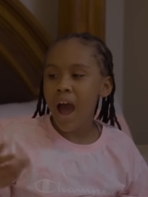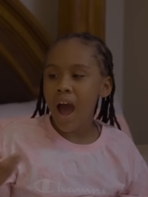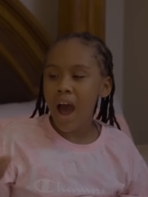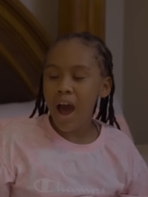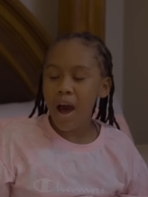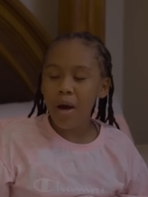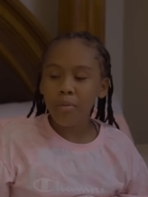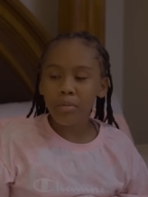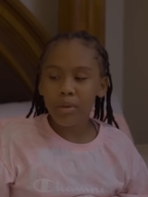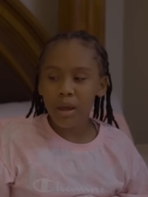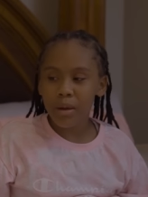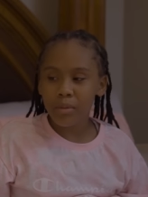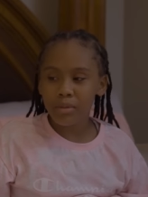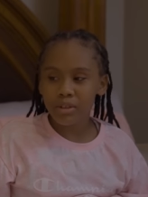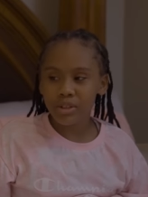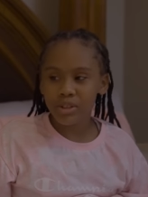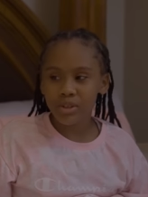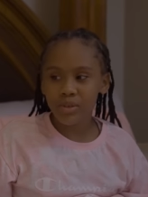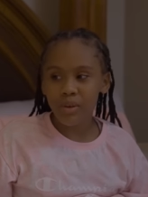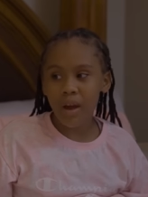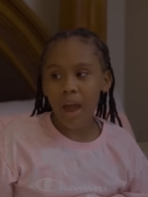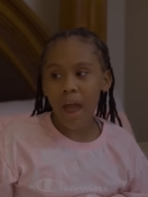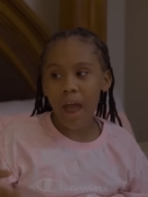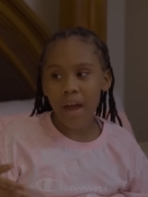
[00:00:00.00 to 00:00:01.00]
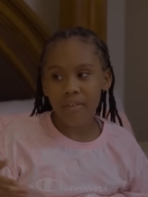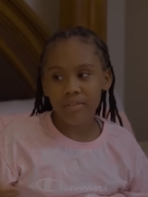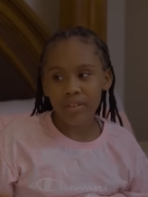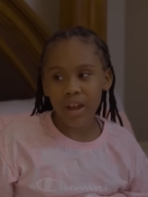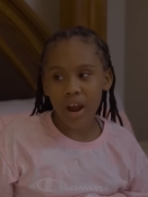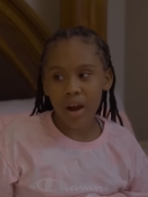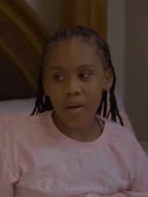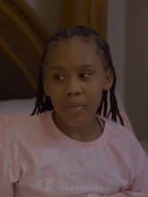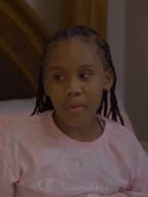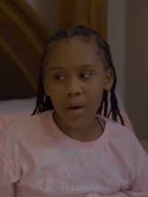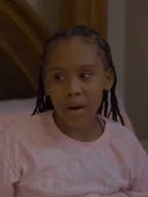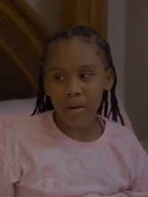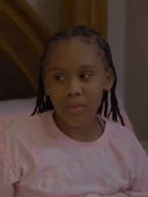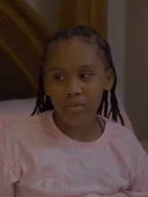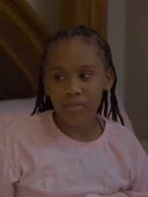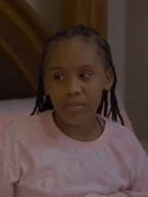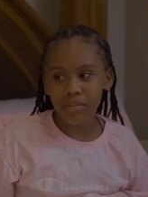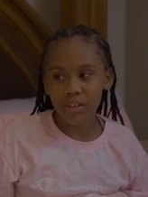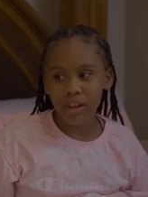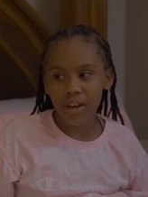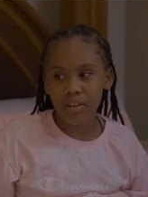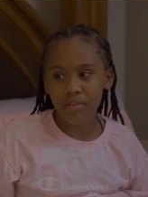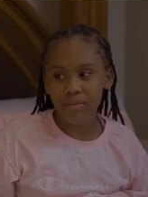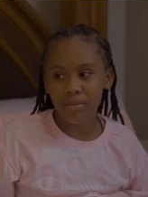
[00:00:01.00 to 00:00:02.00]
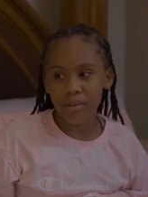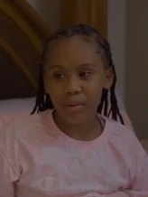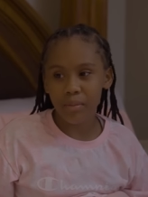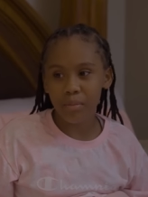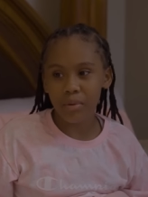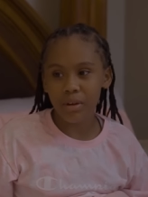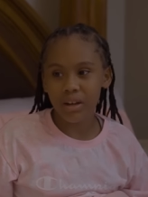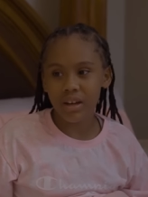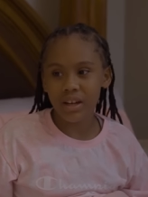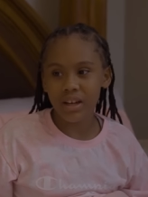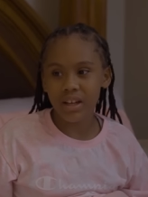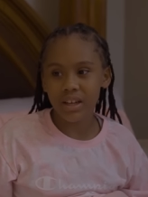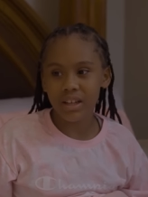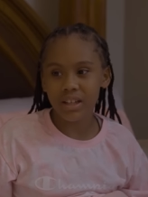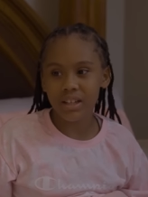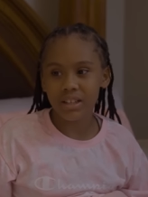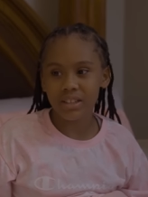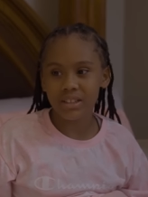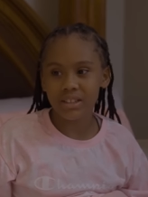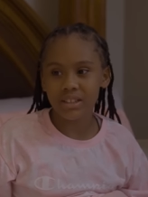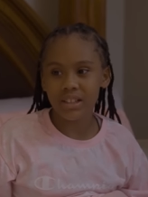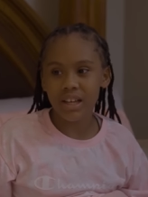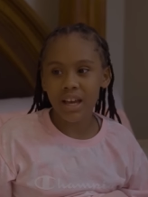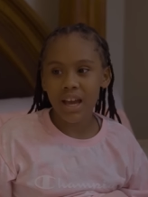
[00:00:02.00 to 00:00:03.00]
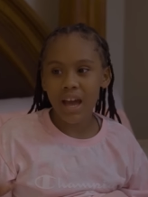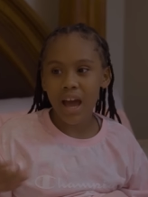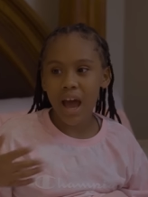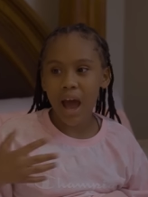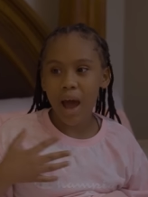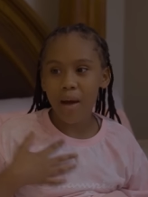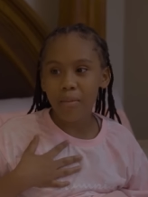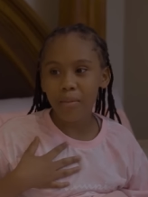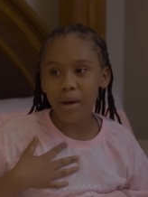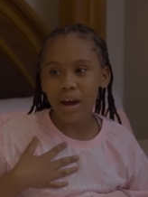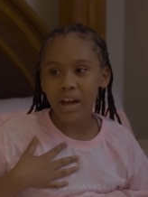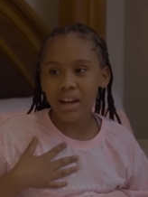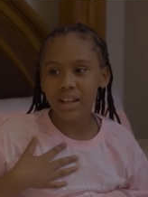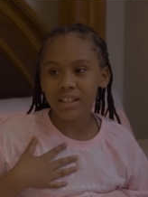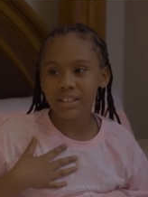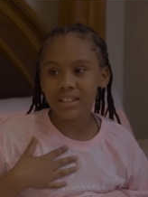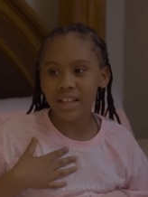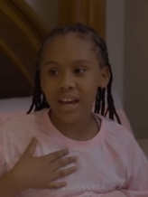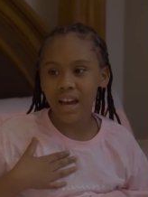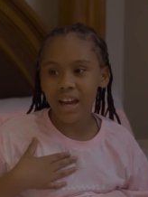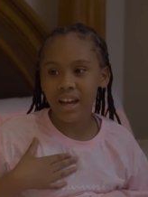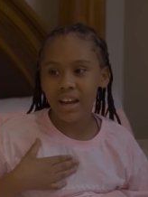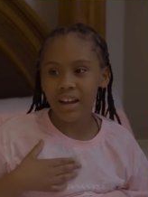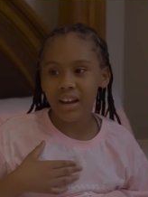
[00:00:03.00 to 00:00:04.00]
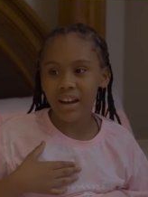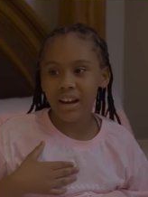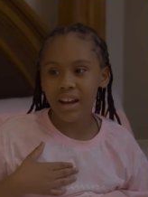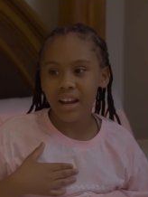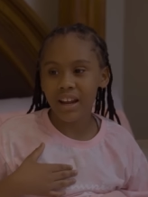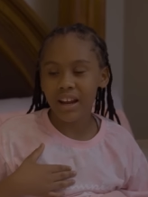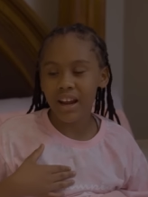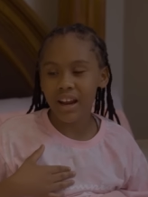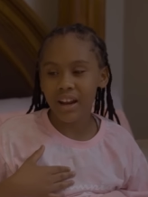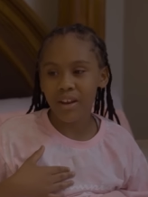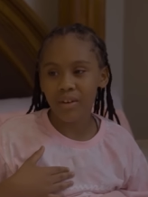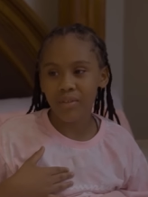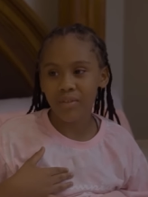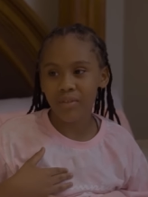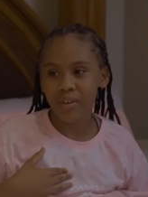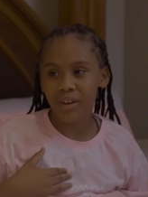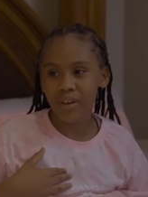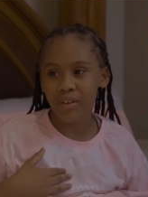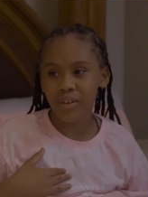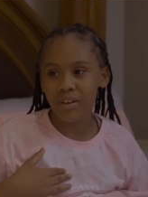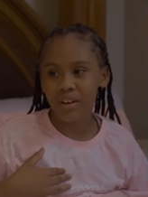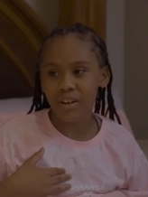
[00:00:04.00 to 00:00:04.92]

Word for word: I'll play with you after I walk Fluffy because I'm kind of tired and I don't feel